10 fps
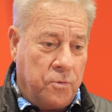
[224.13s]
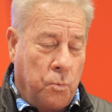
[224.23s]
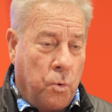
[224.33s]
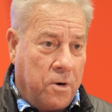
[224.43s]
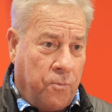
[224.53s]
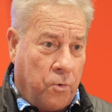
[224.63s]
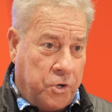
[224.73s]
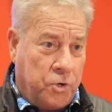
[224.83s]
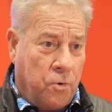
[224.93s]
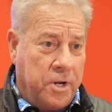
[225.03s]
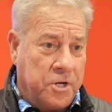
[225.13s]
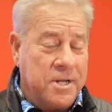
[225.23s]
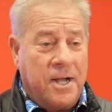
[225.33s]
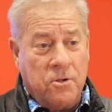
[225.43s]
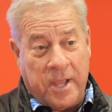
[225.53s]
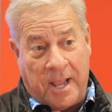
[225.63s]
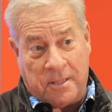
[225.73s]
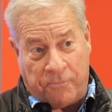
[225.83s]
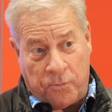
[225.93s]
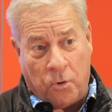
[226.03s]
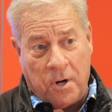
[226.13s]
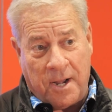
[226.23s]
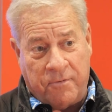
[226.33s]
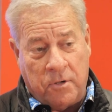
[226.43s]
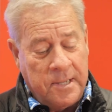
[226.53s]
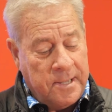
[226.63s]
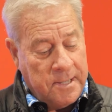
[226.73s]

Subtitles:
the workforce shortage, not only at the floor level,